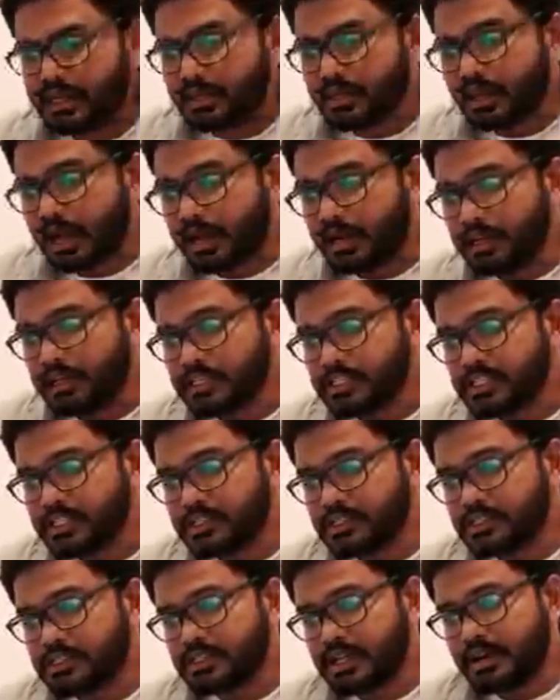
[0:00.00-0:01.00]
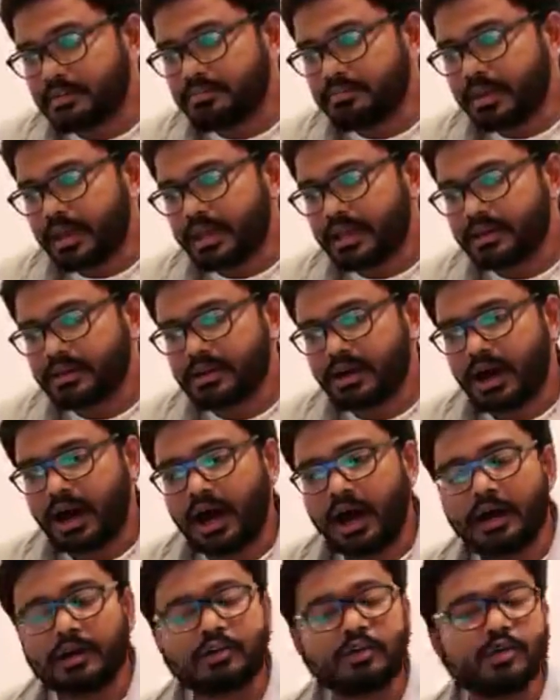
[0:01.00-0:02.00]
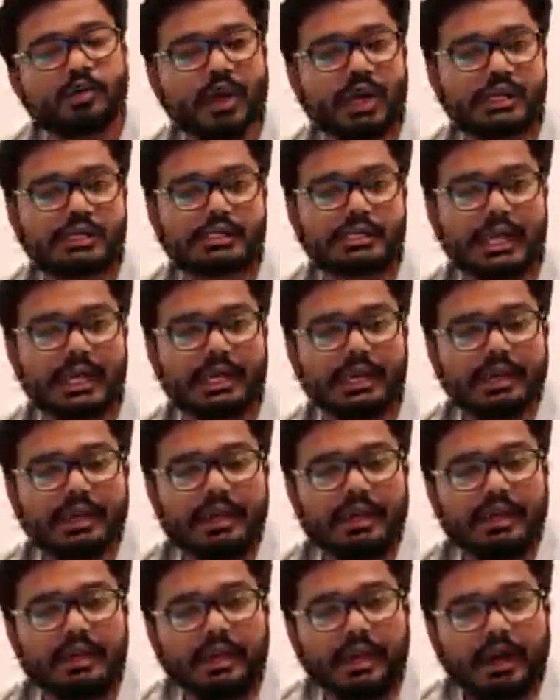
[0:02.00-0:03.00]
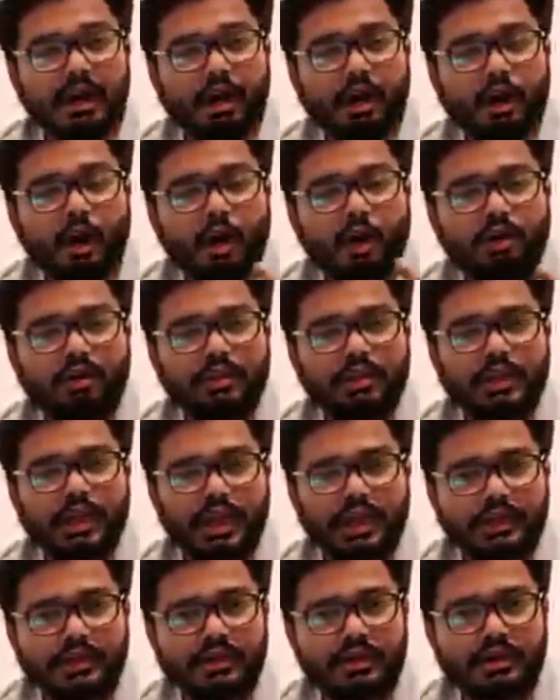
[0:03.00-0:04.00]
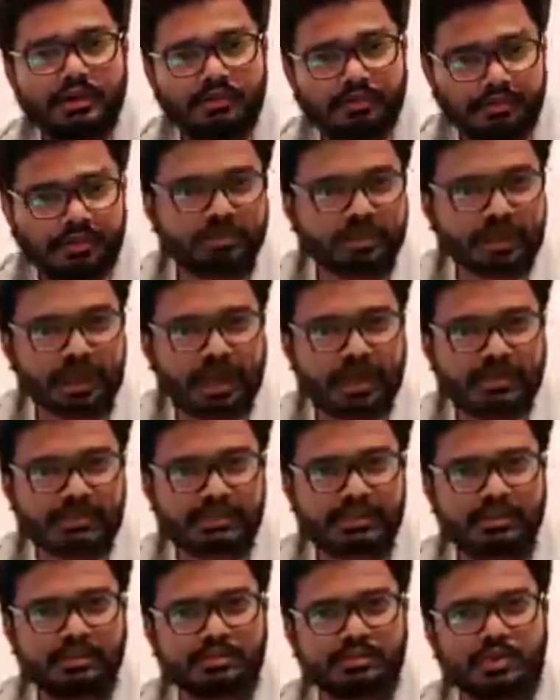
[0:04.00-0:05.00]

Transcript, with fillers: conditions that make it hard to exhale all the air from the lungs.